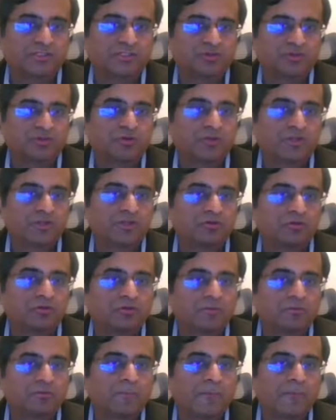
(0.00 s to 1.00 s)
that is showing
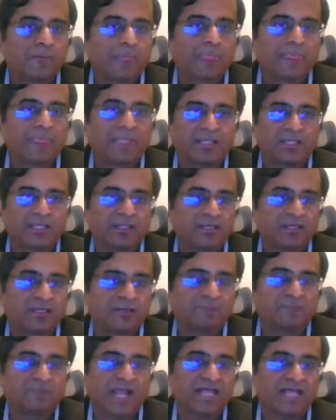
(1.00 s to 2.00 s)
you the
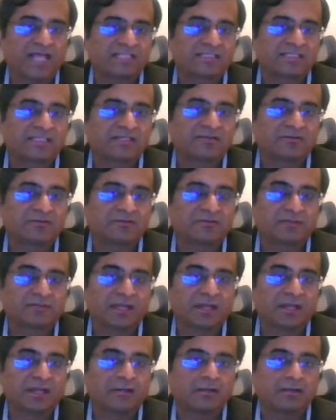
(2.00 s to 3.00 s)
asset
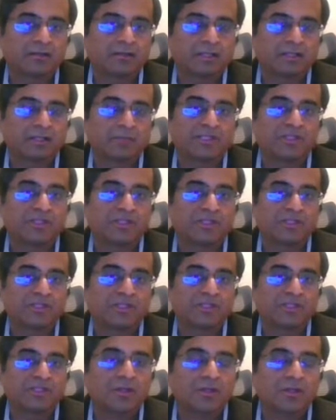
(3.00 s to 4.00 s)
and helping
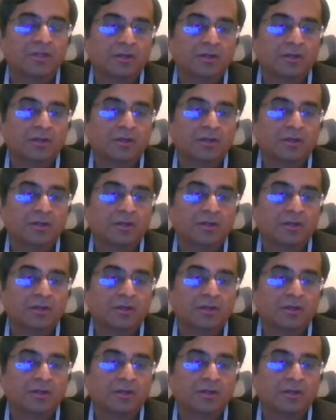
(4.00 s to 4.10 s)
you,